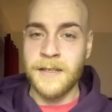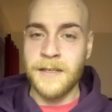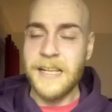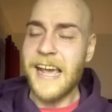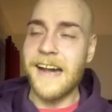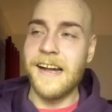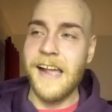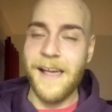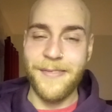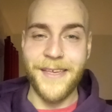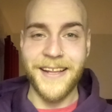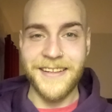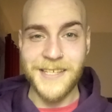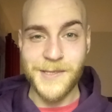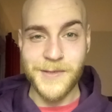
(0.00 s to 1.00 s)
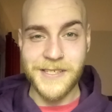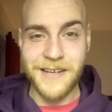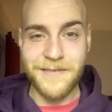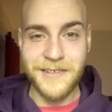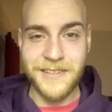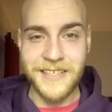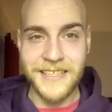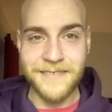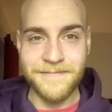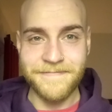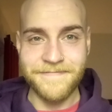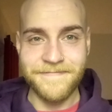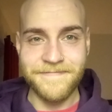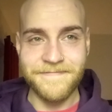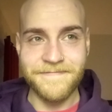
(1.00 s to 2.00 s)
Yeah, I think this was everything.
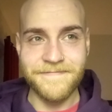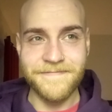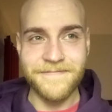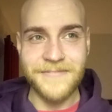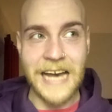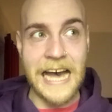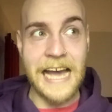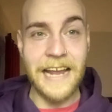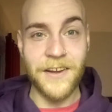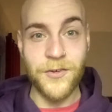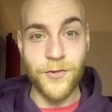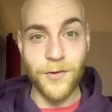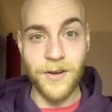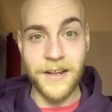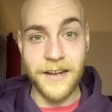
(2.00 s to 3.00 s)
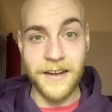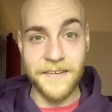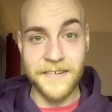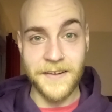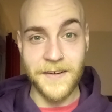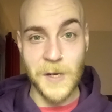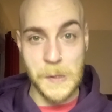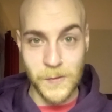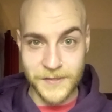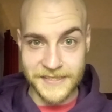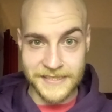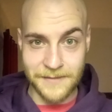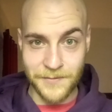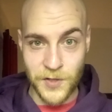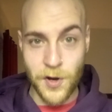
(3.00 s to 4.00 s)
I truly
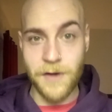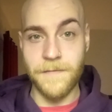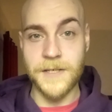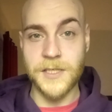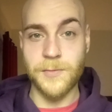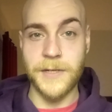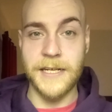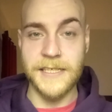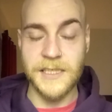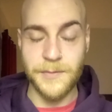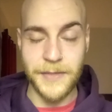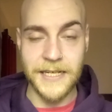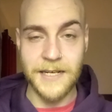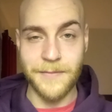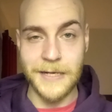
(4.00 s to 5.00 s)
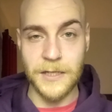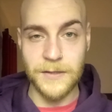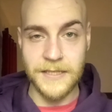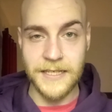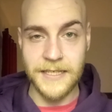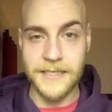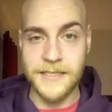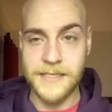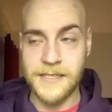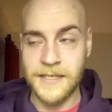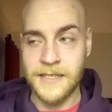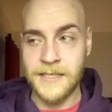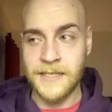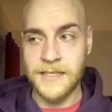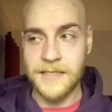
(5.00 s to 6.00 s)
always am nervous when I speak about these
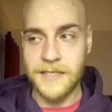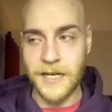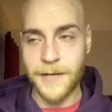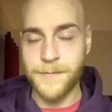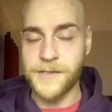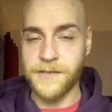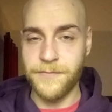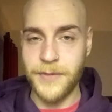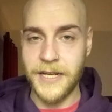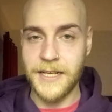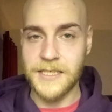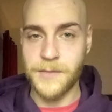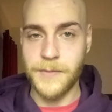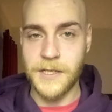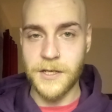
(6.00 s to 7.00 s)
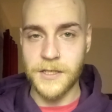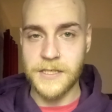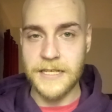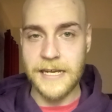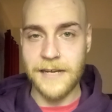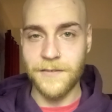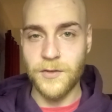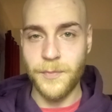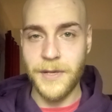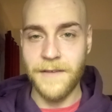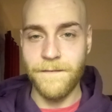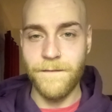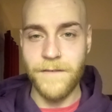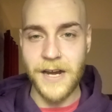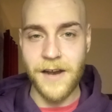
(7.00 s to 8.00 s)
types of beings because they have to be
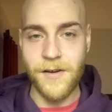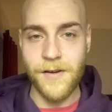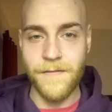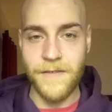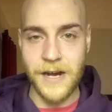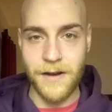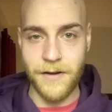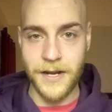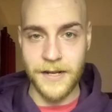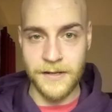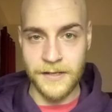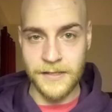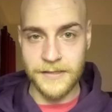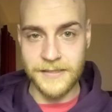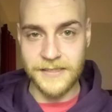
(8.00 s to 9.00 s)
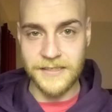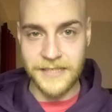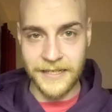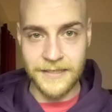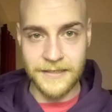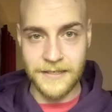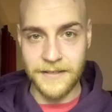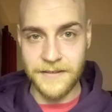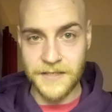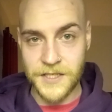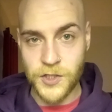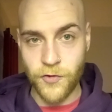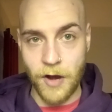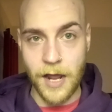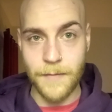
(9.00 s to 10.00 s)
very, very distinctly
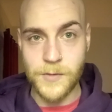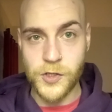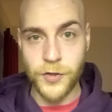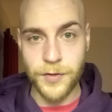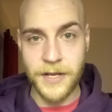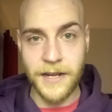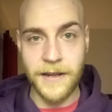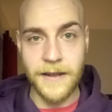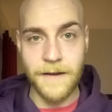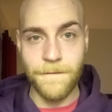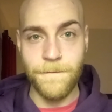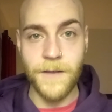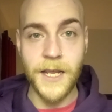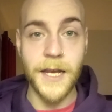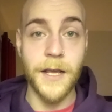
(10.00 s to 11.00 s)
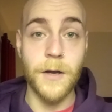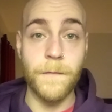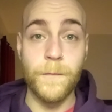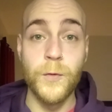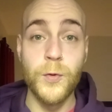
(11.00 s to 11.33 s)
described so you can get a feeling of